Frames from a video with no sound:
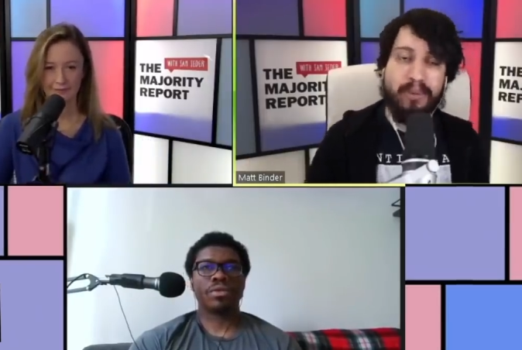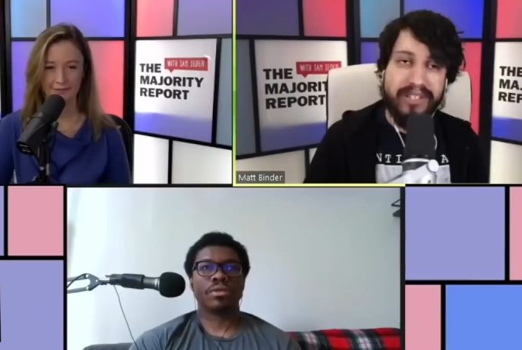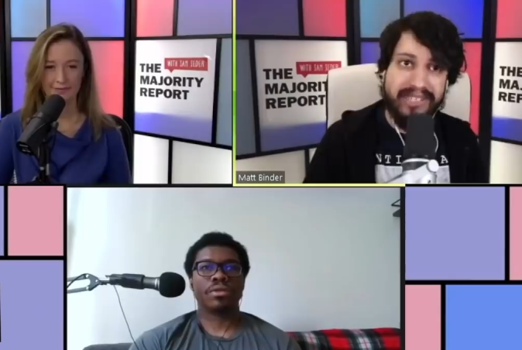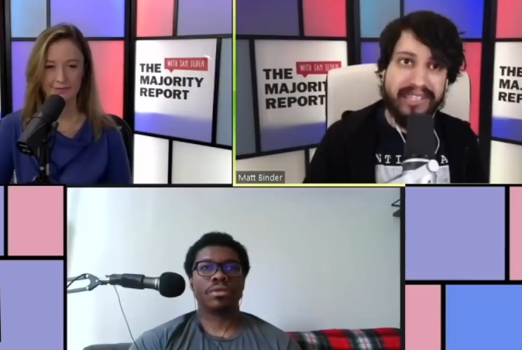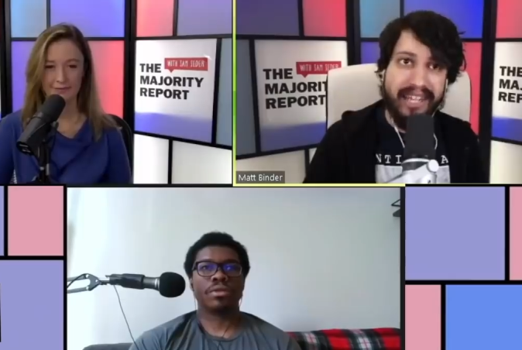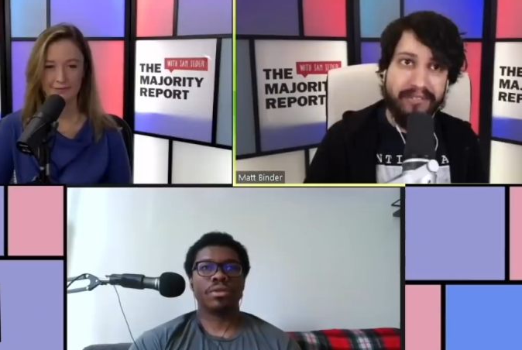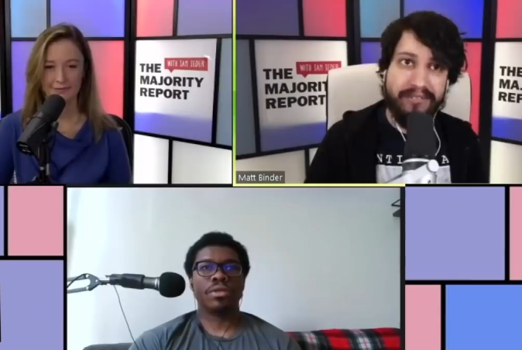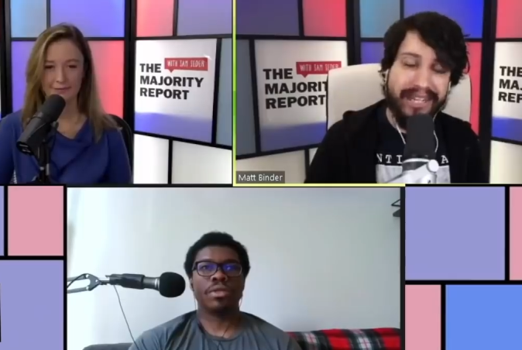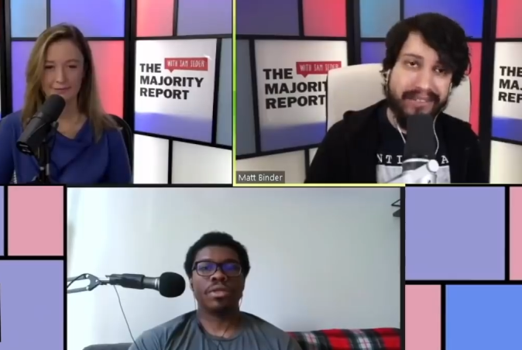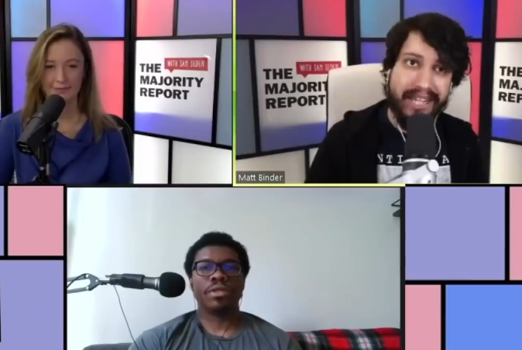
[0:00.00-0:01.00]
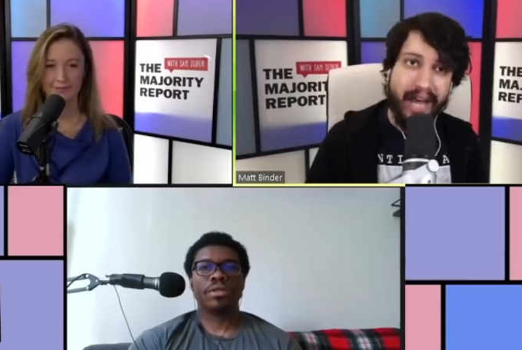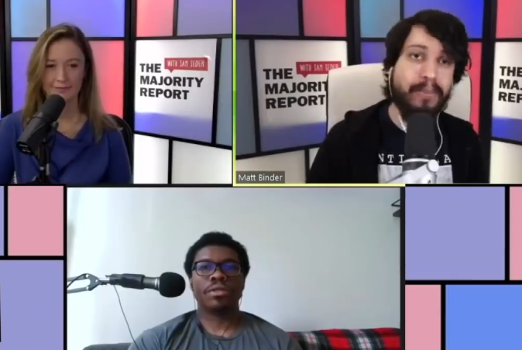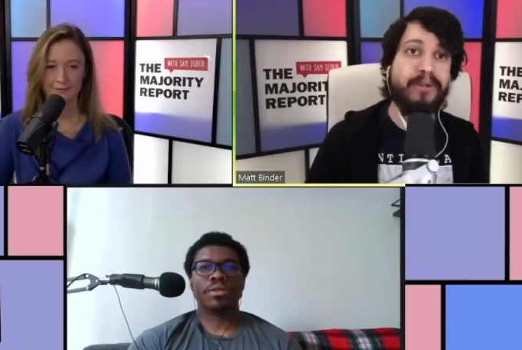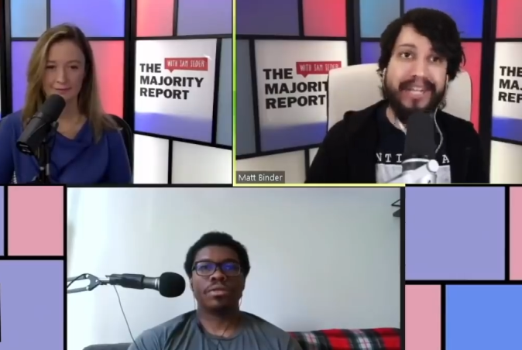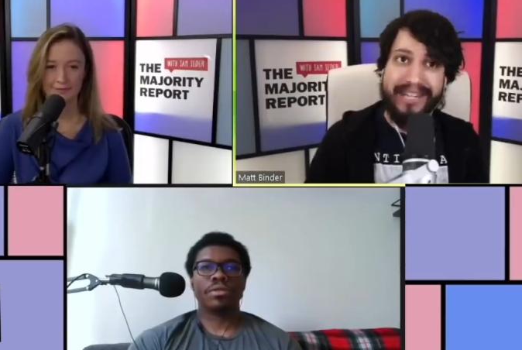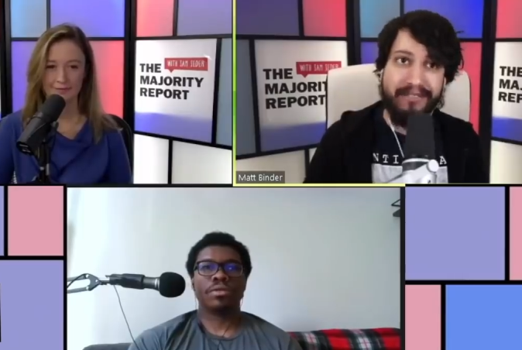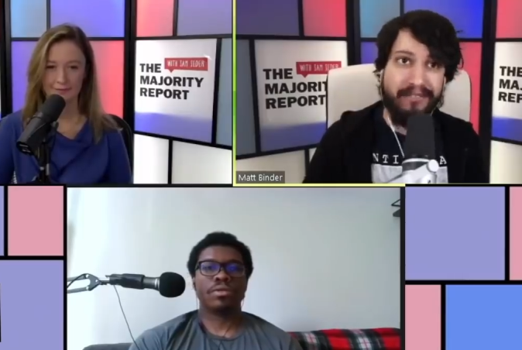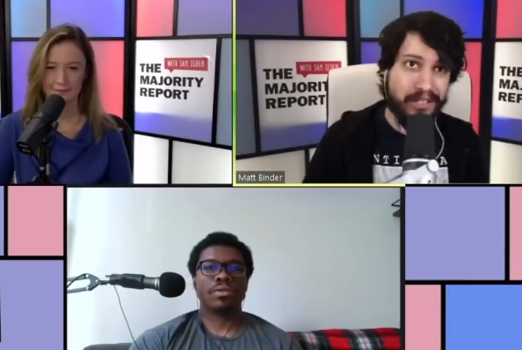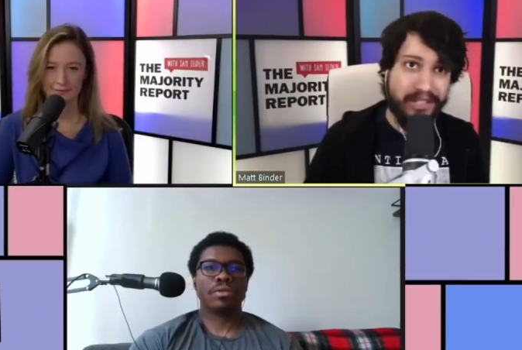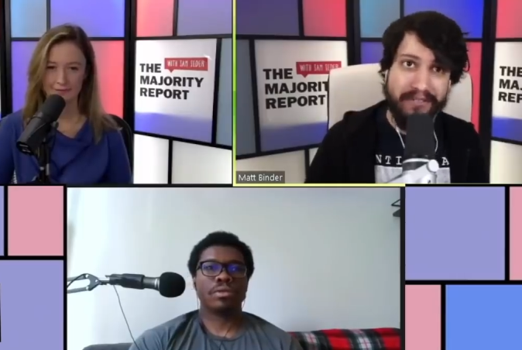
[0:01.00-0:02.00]
Speaker 1: prison life, like the upgraded
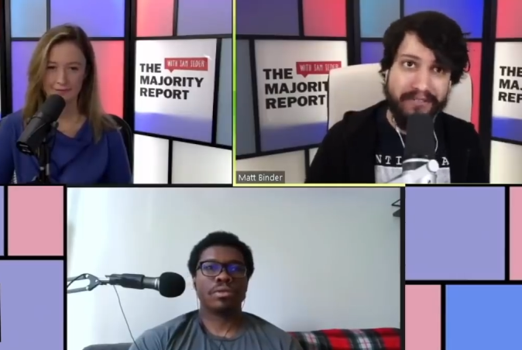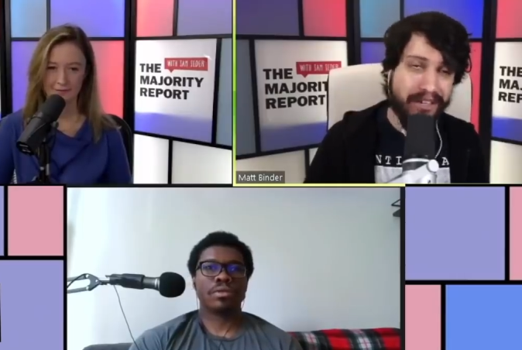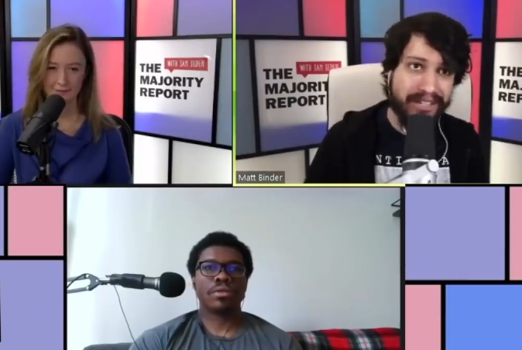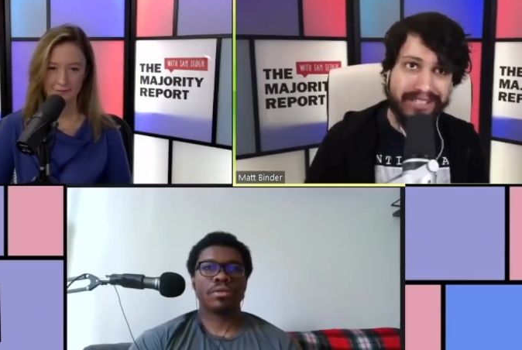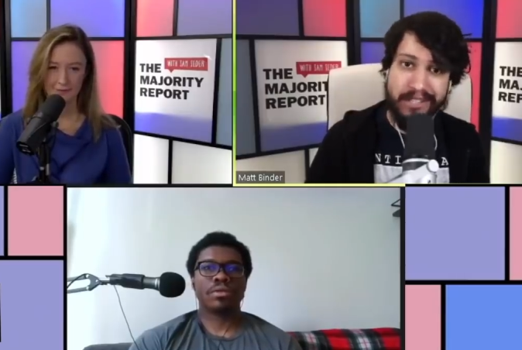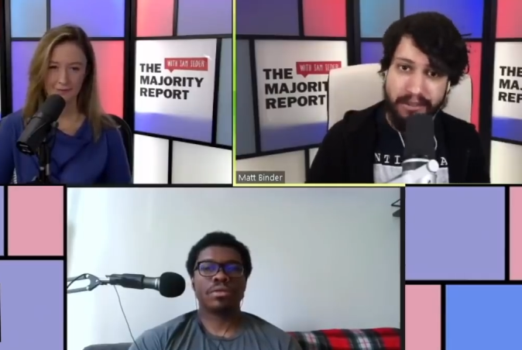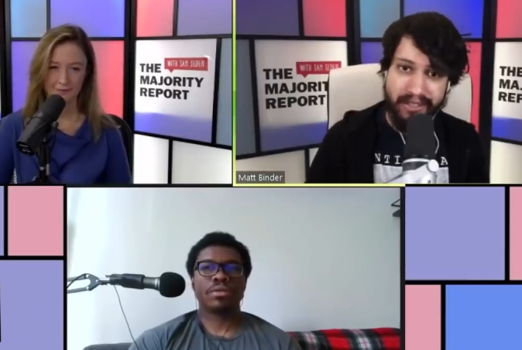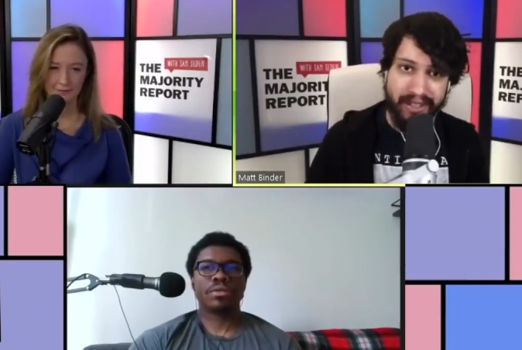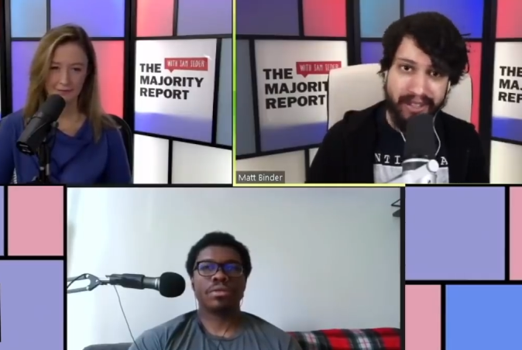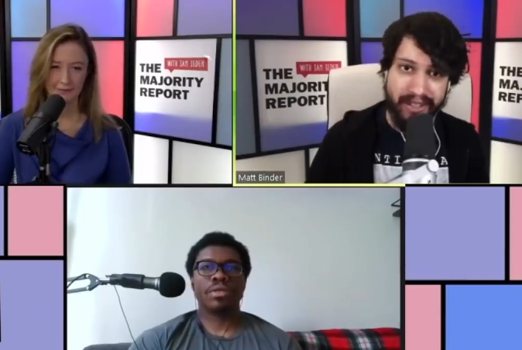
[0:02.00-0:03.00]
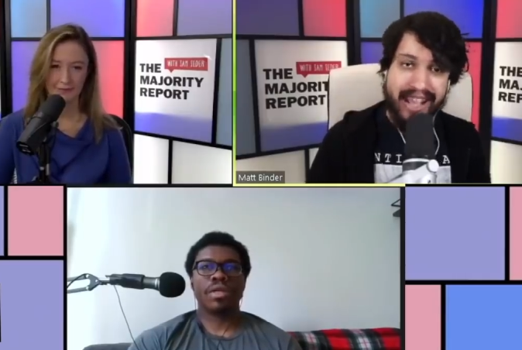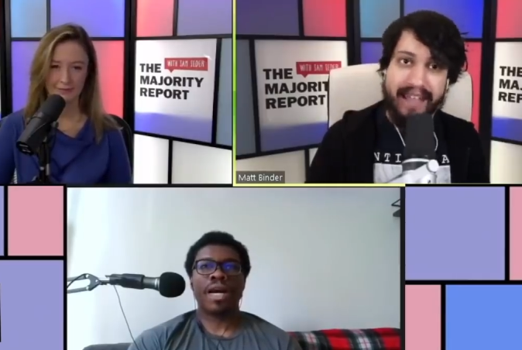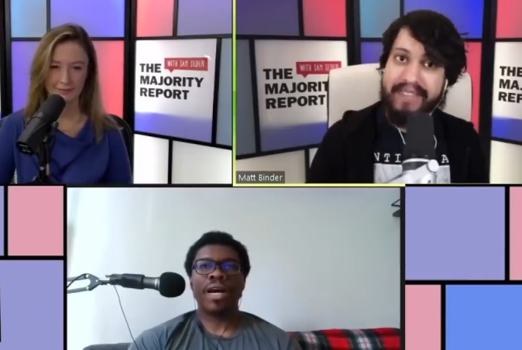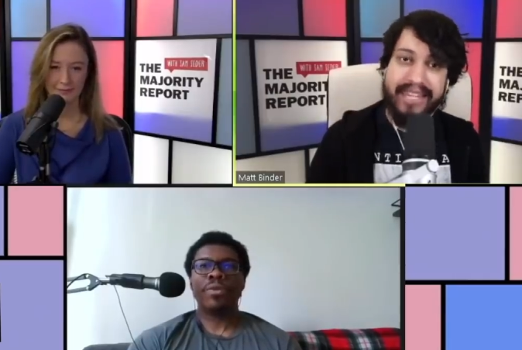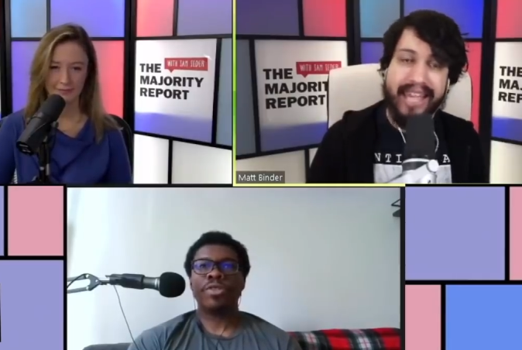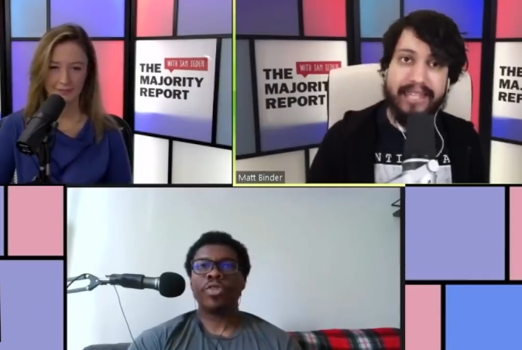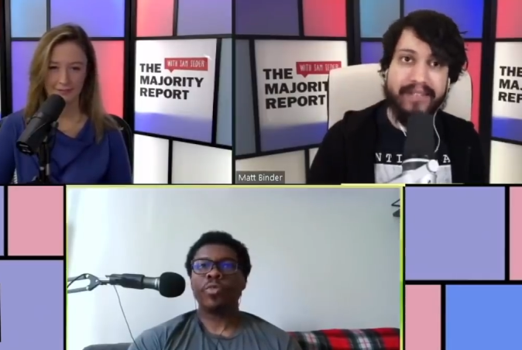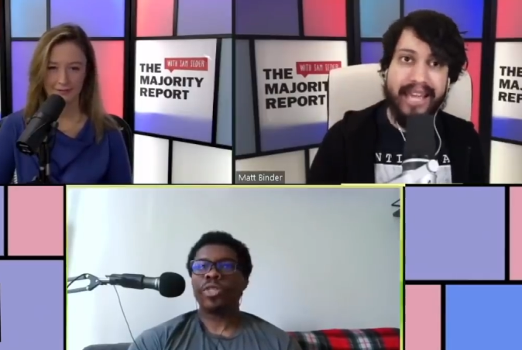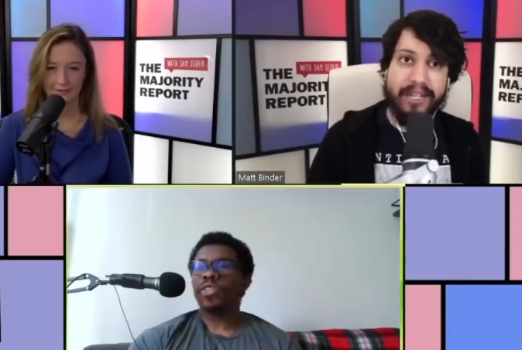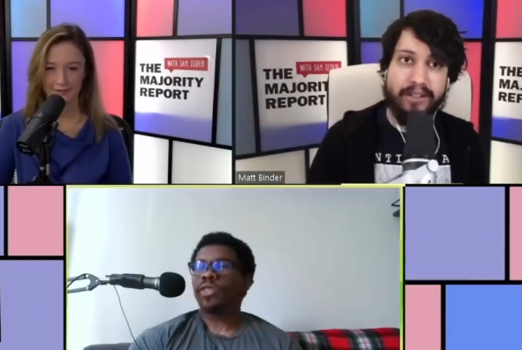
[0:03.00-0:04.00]
version, if there is such a thing. And they I can't
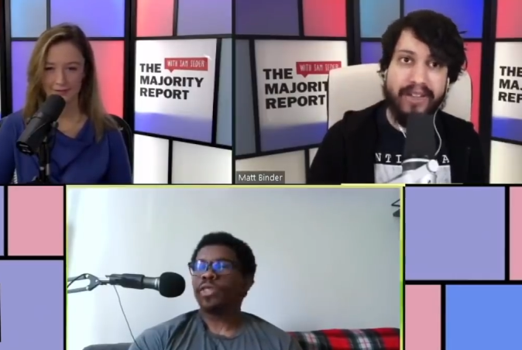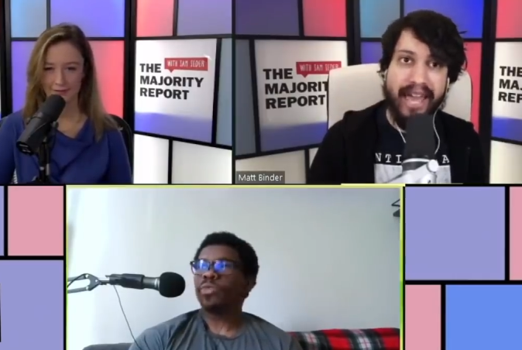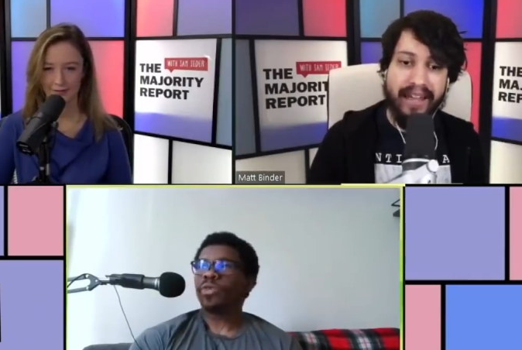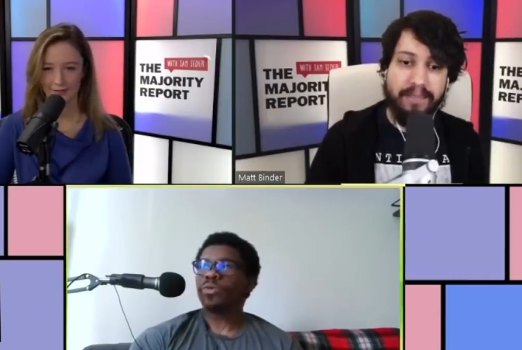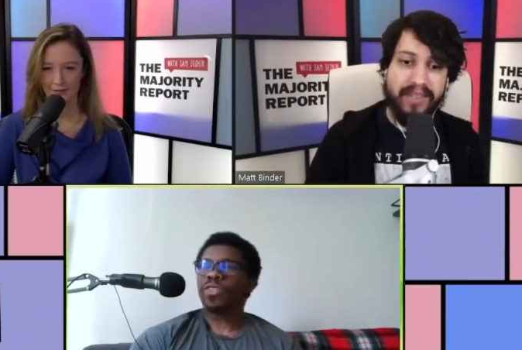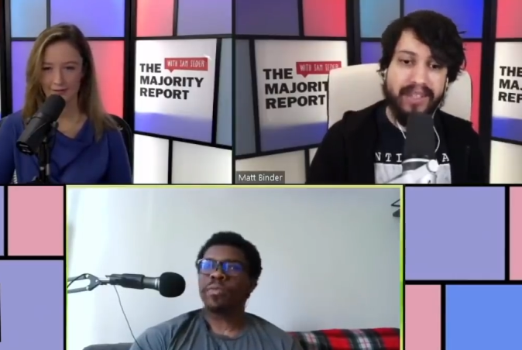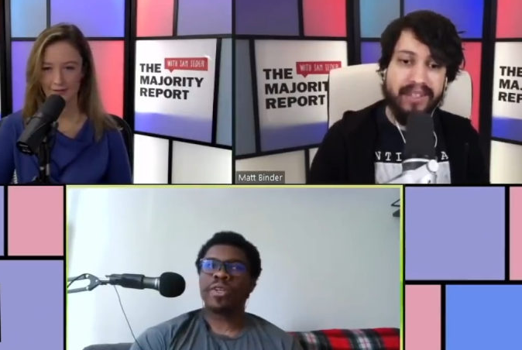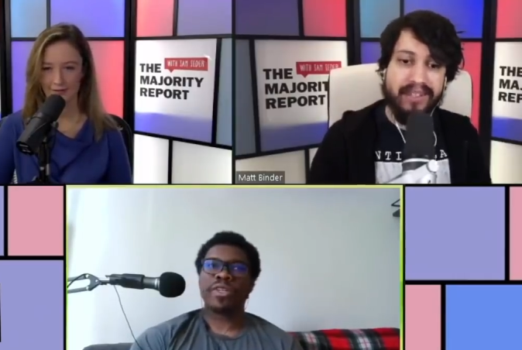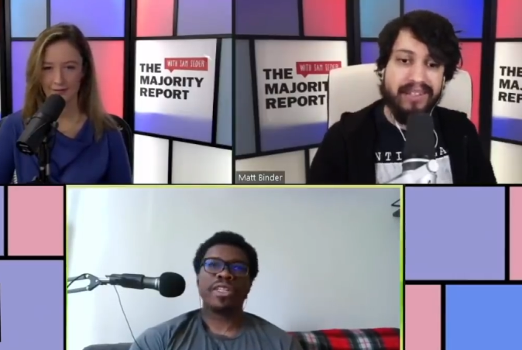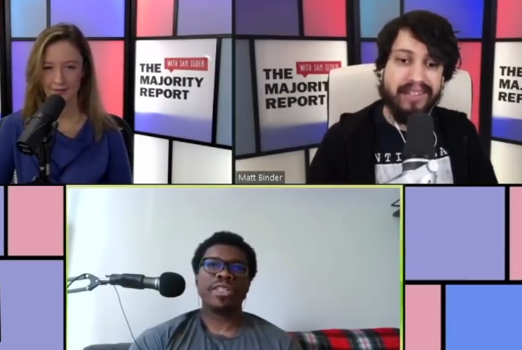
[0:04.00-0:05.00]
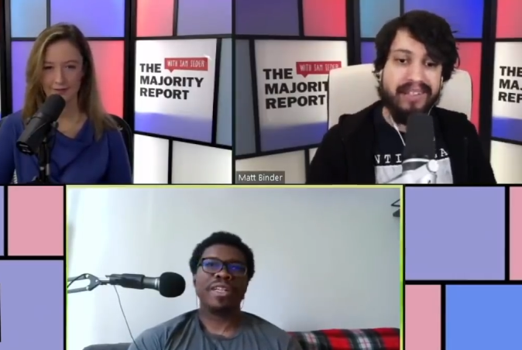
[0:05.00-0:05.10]
even handle that. Abuse
Speaker 2: in America.